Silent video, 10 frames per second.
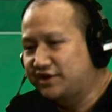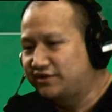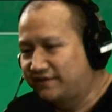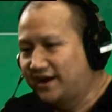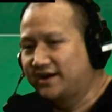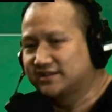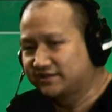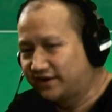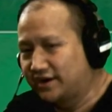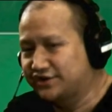huge variance.
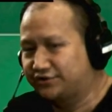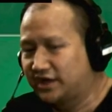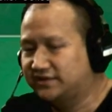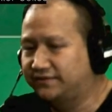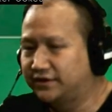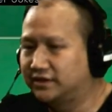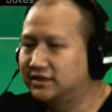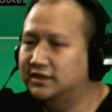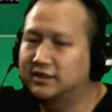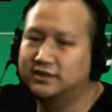It's very stressful.
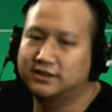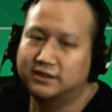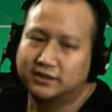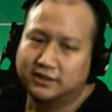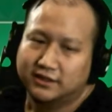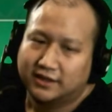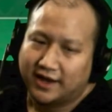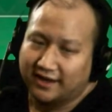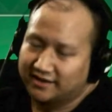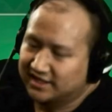
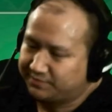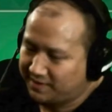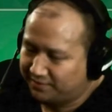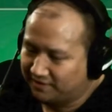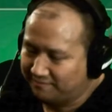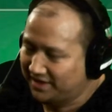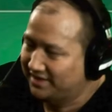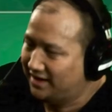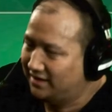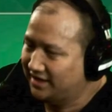Unless people have
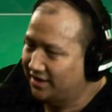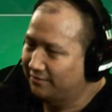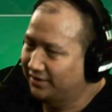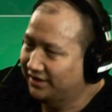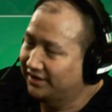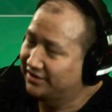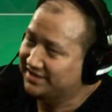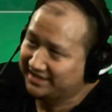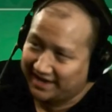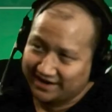been there, they don't really
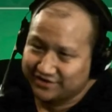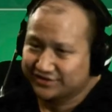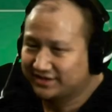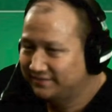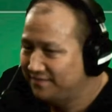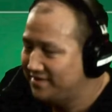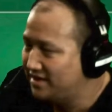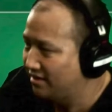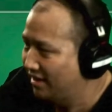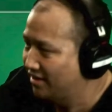understand just,
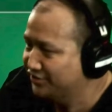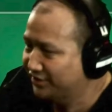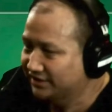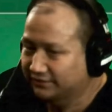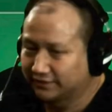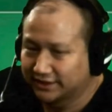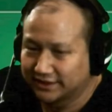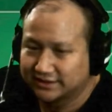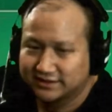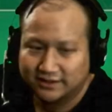how stressful it
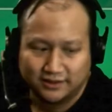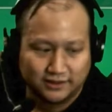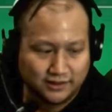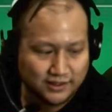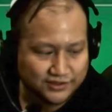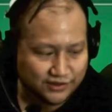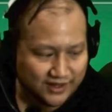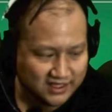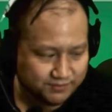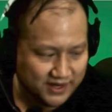is. So
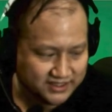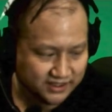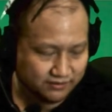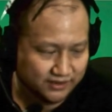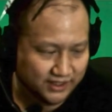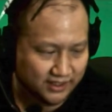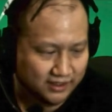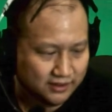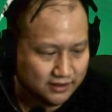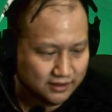that's basically
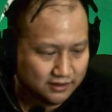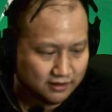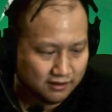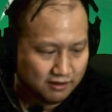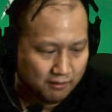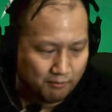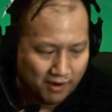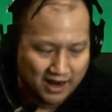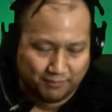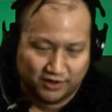
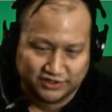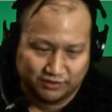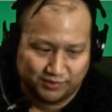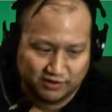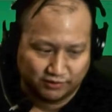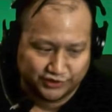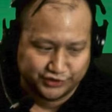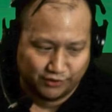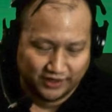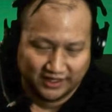my personal poker
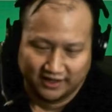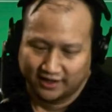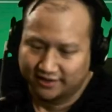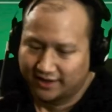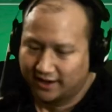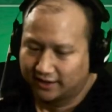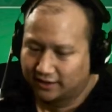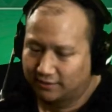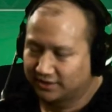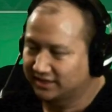story. And
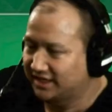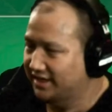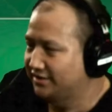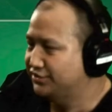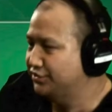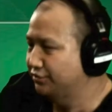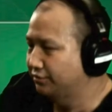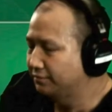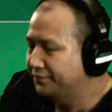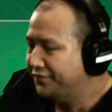then I want to lead
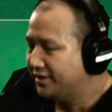into